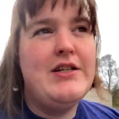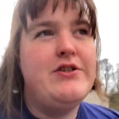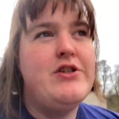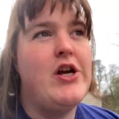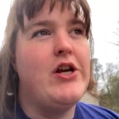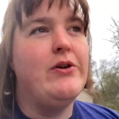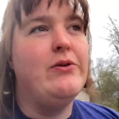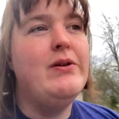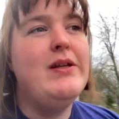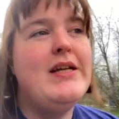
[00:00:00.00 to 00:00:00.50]

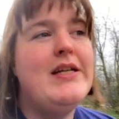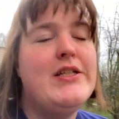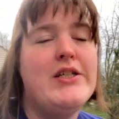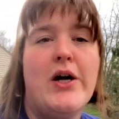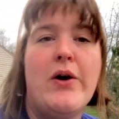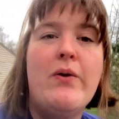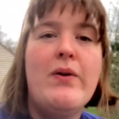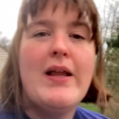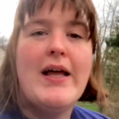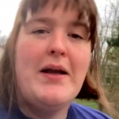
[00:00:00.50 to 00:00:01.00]
generally
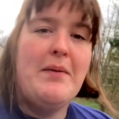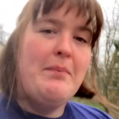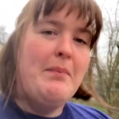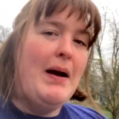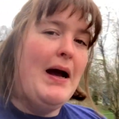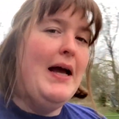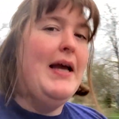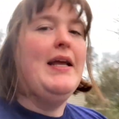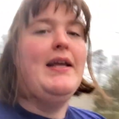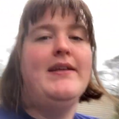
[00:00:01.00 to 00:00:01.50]
don't like
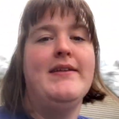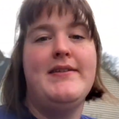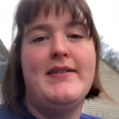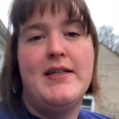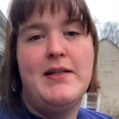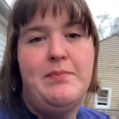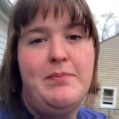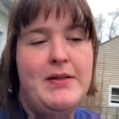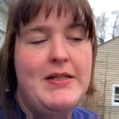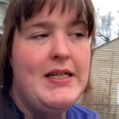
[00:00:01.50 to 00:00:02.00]
buying
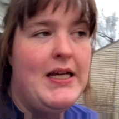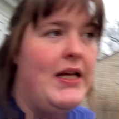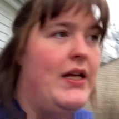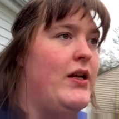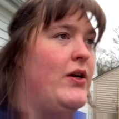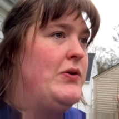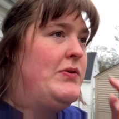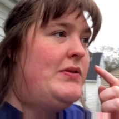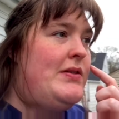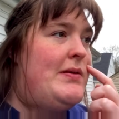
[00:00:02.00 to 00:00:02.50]
seed
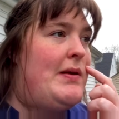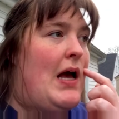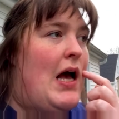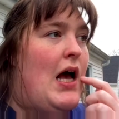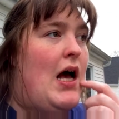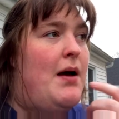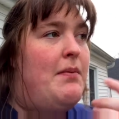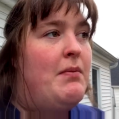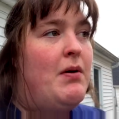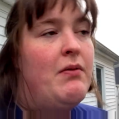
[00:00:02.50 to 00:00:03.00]
potatoes
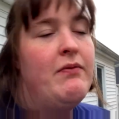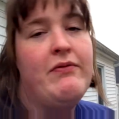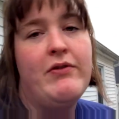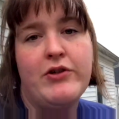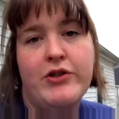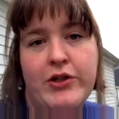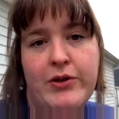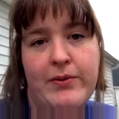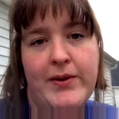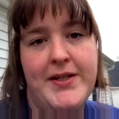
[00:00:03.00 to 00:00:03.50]
um, for
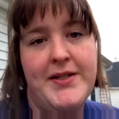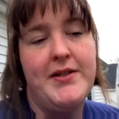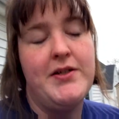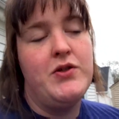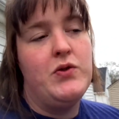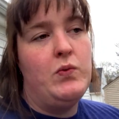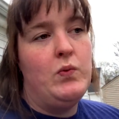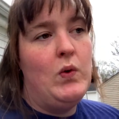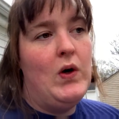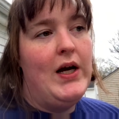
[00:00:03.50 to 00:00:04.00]
two reasons.
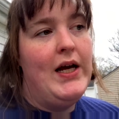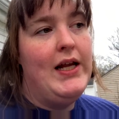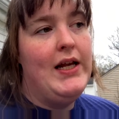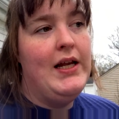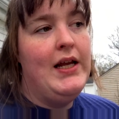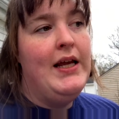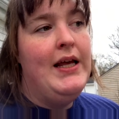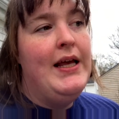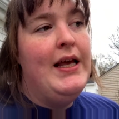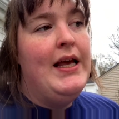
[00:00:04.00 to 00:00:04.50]
One,
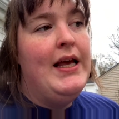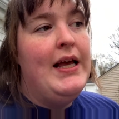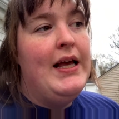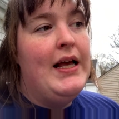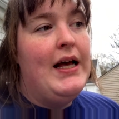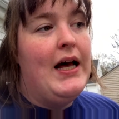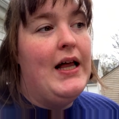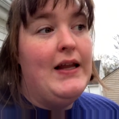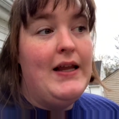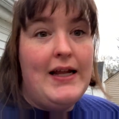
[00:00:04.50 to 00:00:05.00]

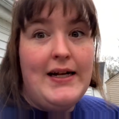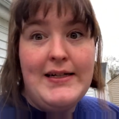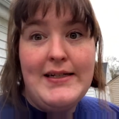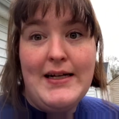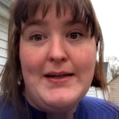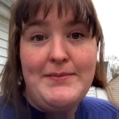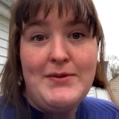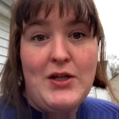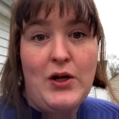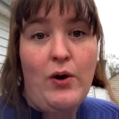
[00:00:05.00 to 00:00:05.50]
a lot of
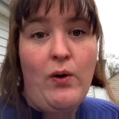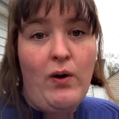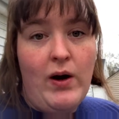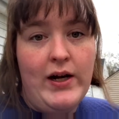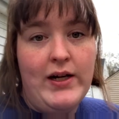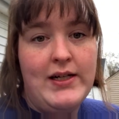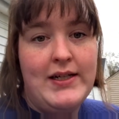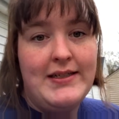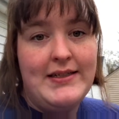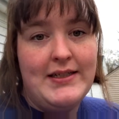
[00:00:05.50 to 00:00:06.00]
times the
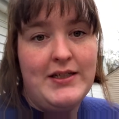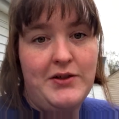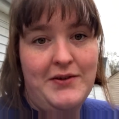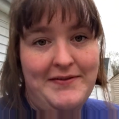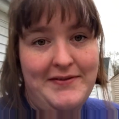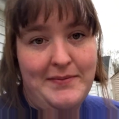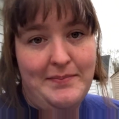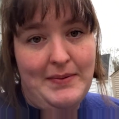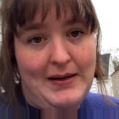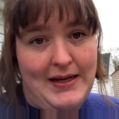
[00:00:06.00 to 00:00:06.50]
quantities that you have
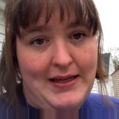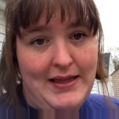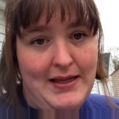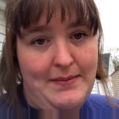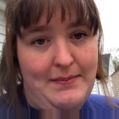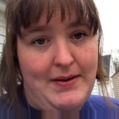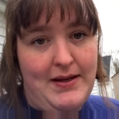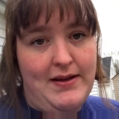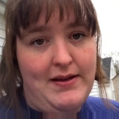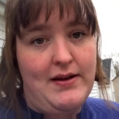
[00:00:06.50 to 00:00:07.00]
to buy
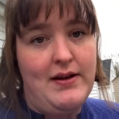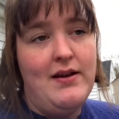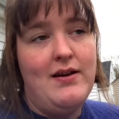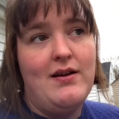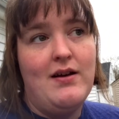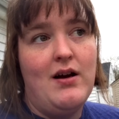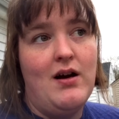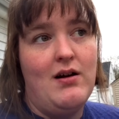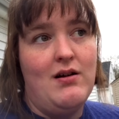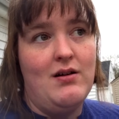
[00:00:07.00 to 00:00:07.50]
them in
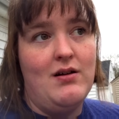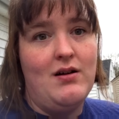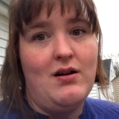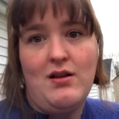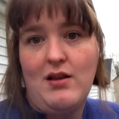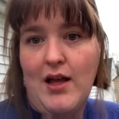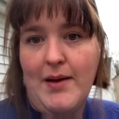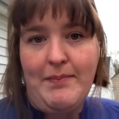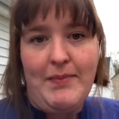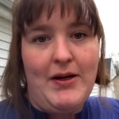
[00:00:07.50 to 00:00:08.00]
are a
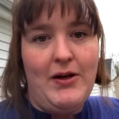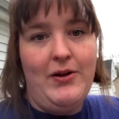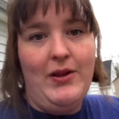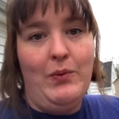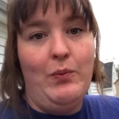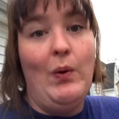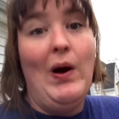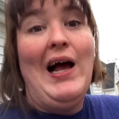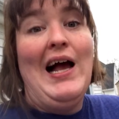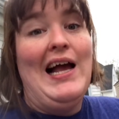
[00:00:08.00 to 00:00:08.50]
lot bigger
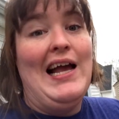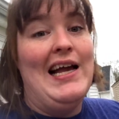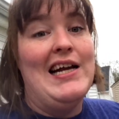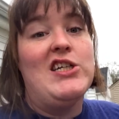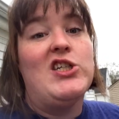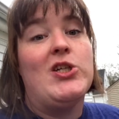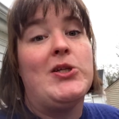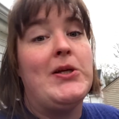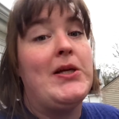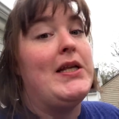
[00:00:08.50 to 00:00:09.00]
than what I
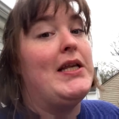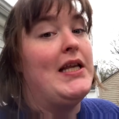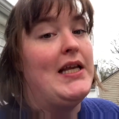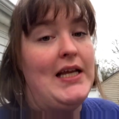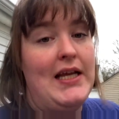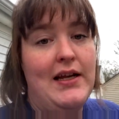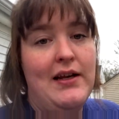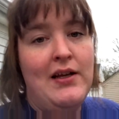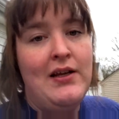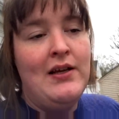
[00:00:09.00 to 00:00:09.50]
actually
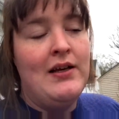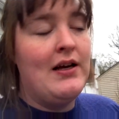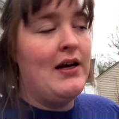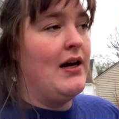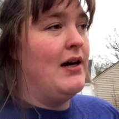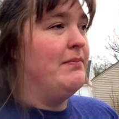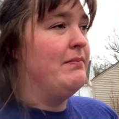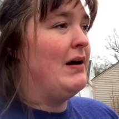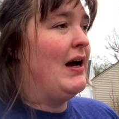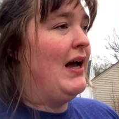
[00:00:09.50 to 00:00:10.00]
need.
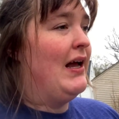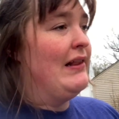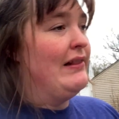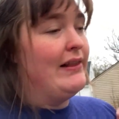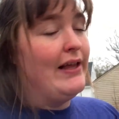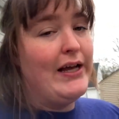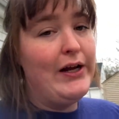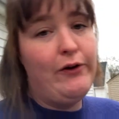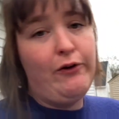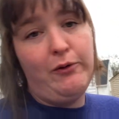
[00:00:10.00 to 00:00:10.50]
Um, I
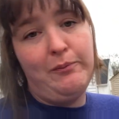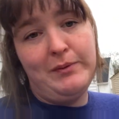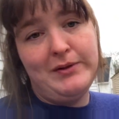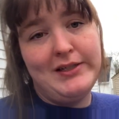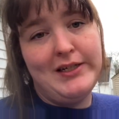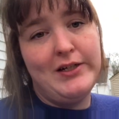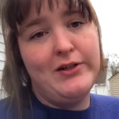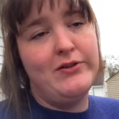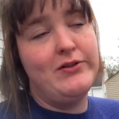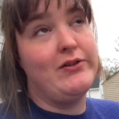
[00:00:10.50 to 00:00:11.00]
like growing
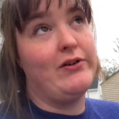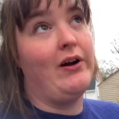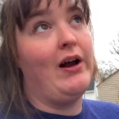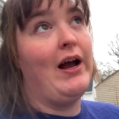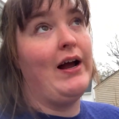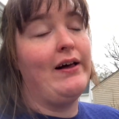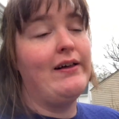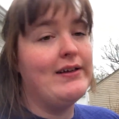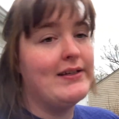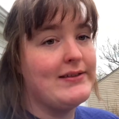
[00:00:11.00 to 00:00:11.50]
potatoes. They're
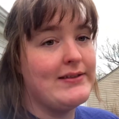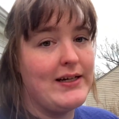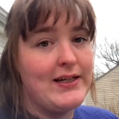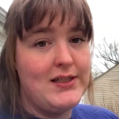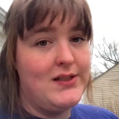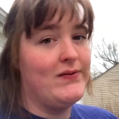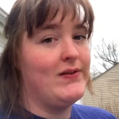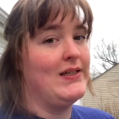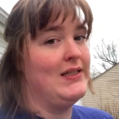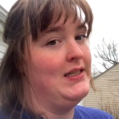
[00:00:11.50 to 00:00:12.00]
highly
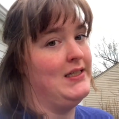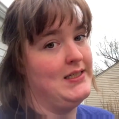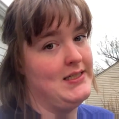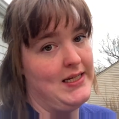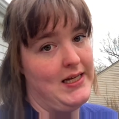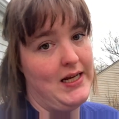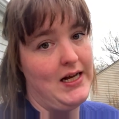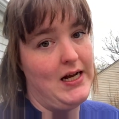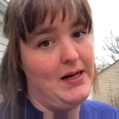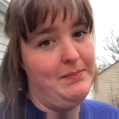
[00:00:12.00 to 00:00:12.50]
satisfying to
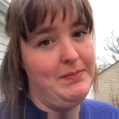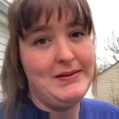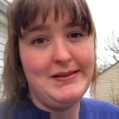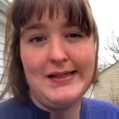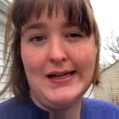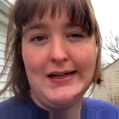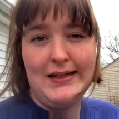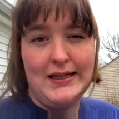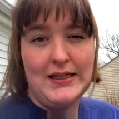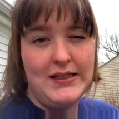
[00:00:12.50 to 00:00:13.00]
dig up. It's
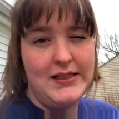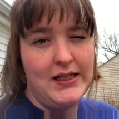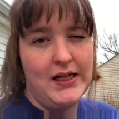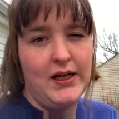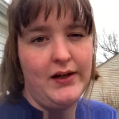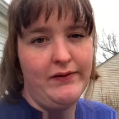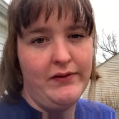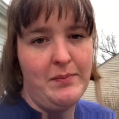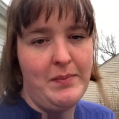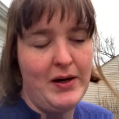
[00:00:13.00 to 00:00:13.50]
kind of like digging
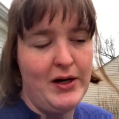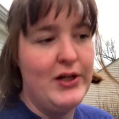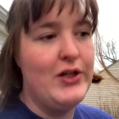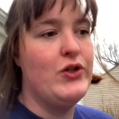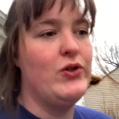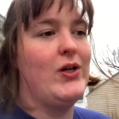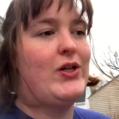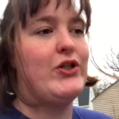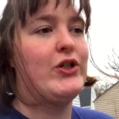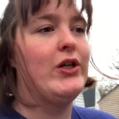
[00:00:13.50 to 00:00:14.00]
for buried
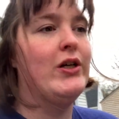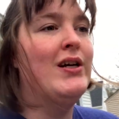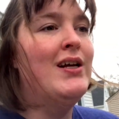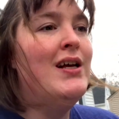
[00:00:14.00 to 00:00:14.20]
treasure